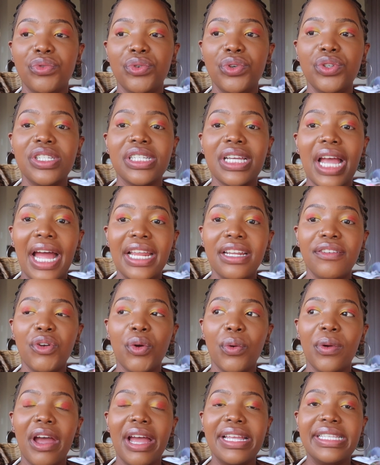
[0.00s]
root kind of
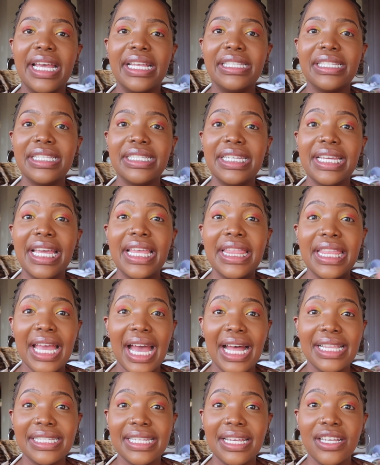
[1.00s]
queer identity in the
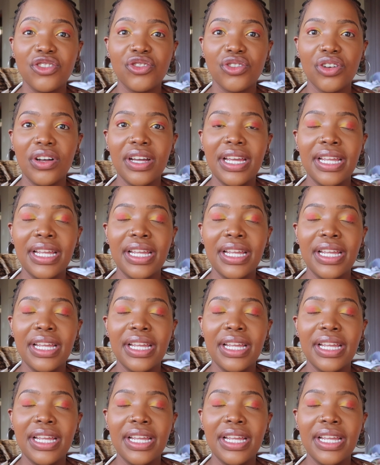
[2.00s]
ancestral,